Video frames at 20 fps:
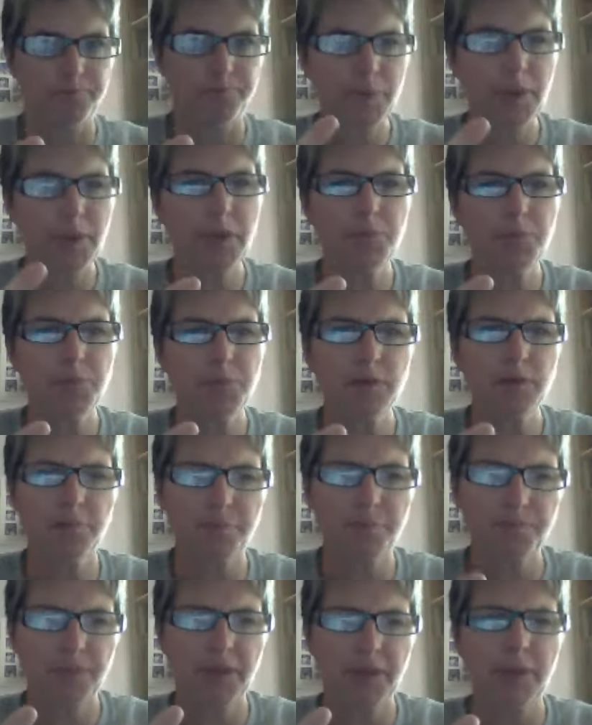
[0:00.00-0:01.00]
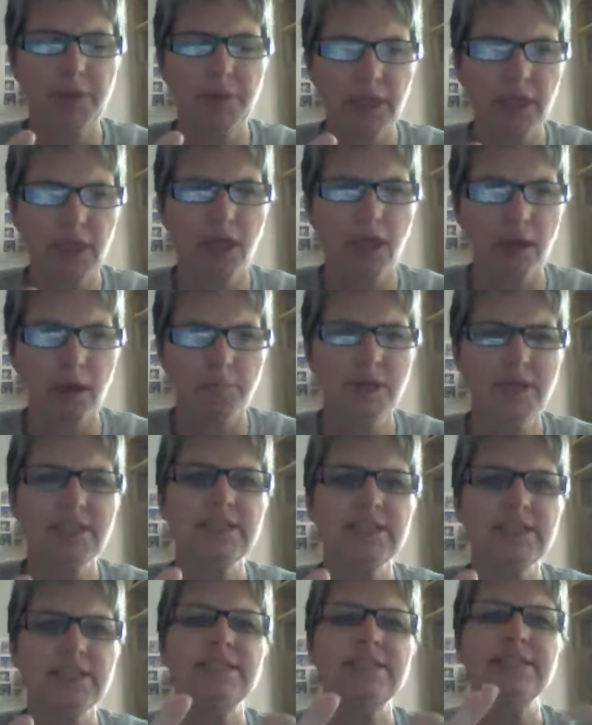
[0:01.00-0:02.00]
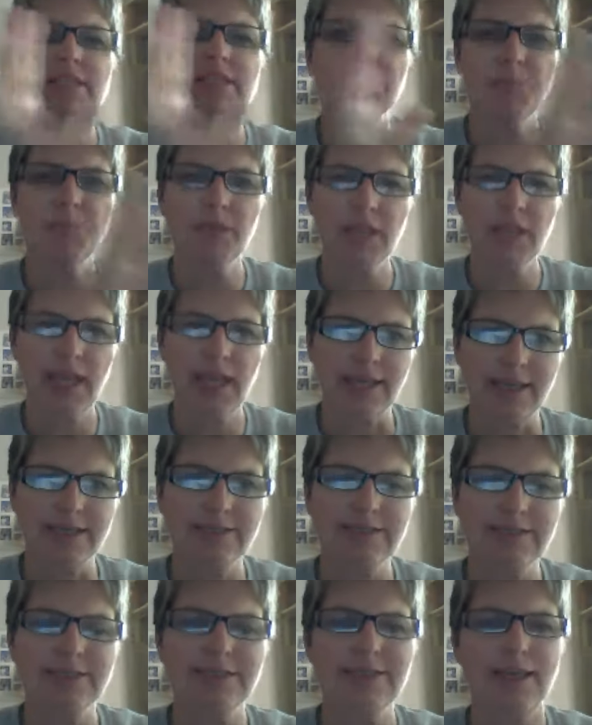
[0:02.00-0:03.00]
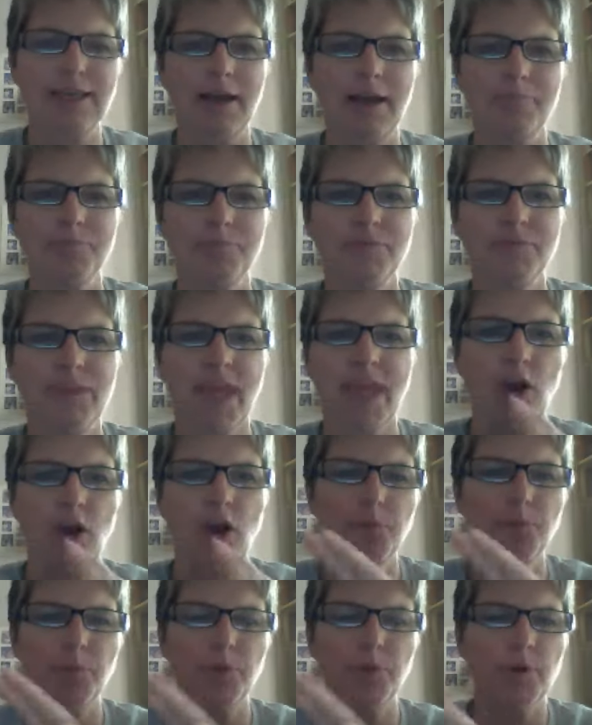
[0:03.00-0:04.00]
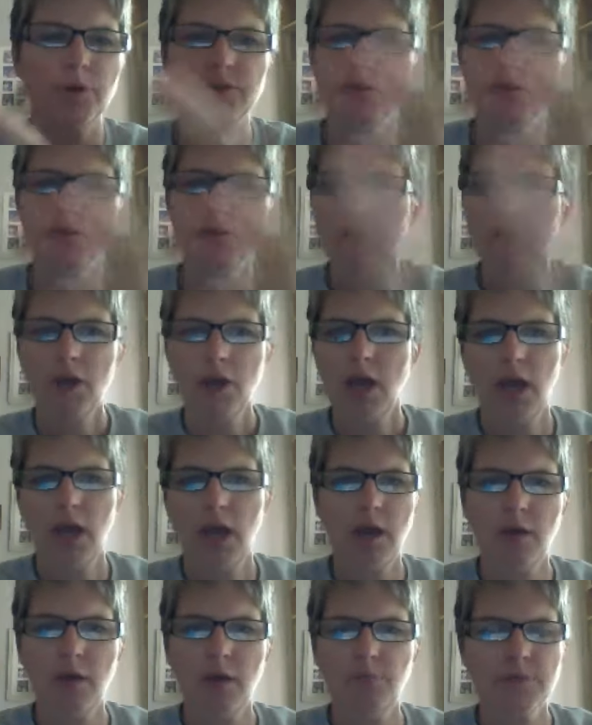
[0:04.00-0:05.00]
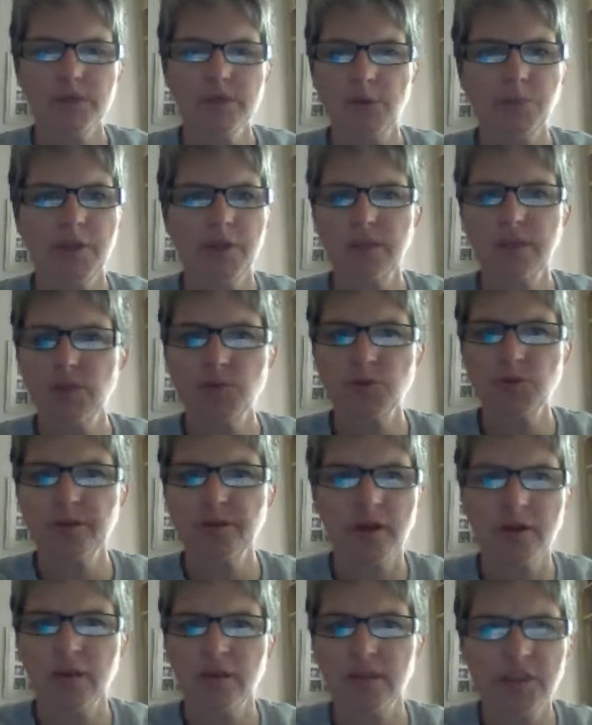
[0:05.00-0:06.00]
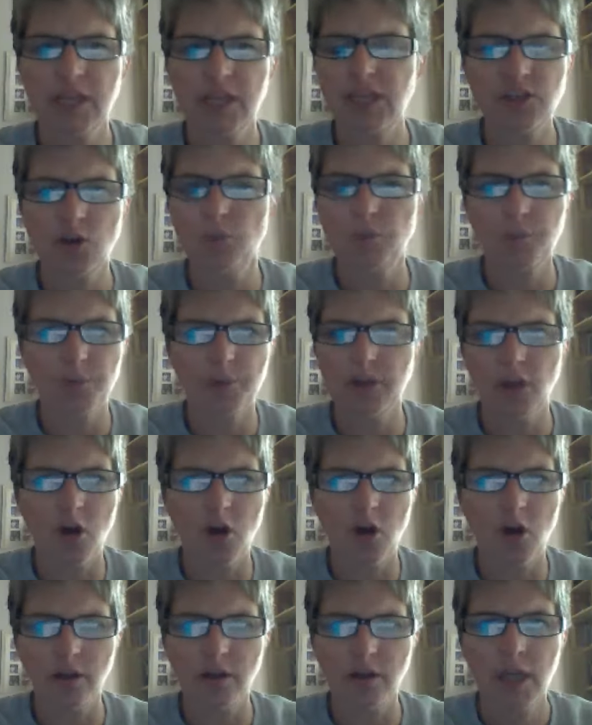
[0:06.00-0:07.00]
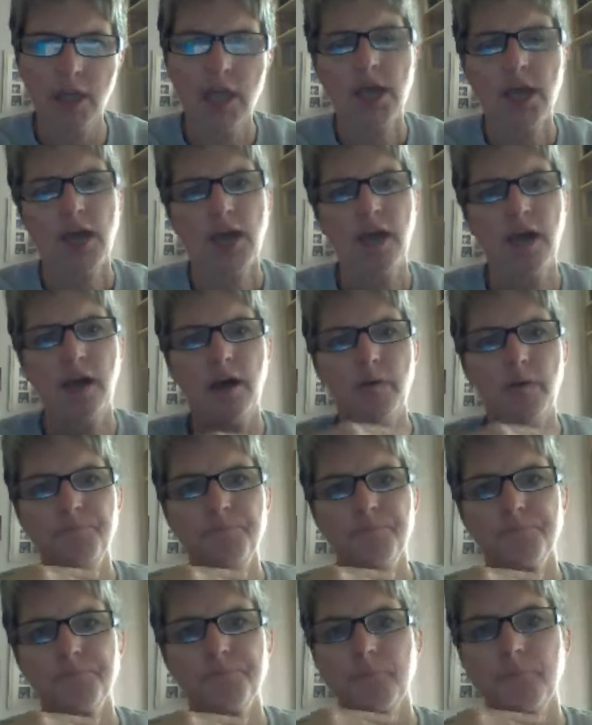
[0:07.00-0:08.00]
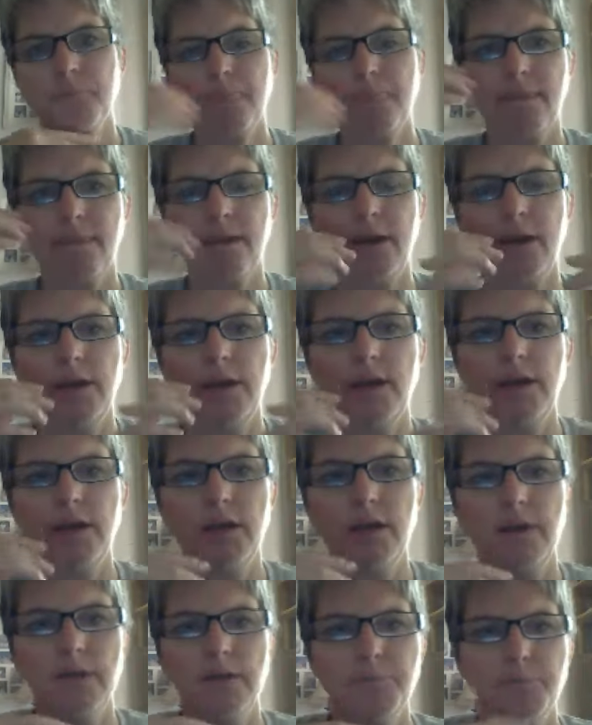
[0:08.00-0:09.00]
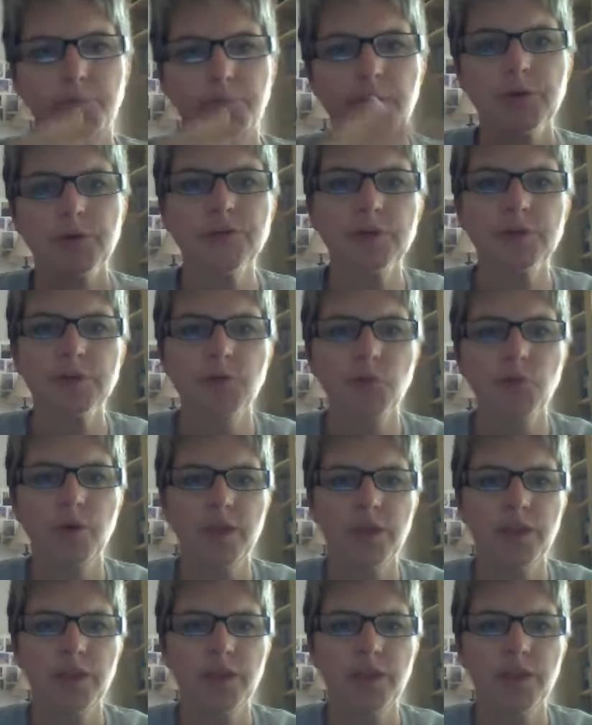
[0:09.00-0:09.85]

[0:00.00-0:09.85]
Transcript: people can become displaced. They are put someplace where they don't belong. A person